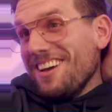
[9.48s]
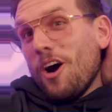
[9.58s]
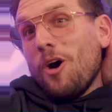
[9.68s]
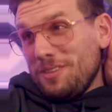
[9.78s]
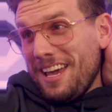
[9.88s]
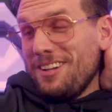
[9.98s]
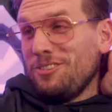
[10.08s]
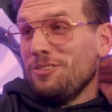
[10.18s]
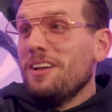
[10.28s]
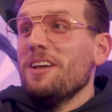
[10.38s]
Oh, yeah,
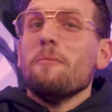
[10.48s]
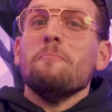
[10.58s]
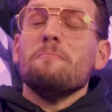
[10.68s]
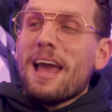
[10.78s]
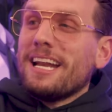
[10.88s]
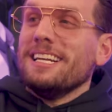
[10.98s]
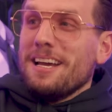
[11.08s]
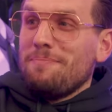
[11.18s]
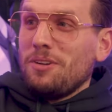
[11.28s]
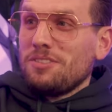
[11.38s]
dude. Many
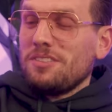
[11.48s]
nipples.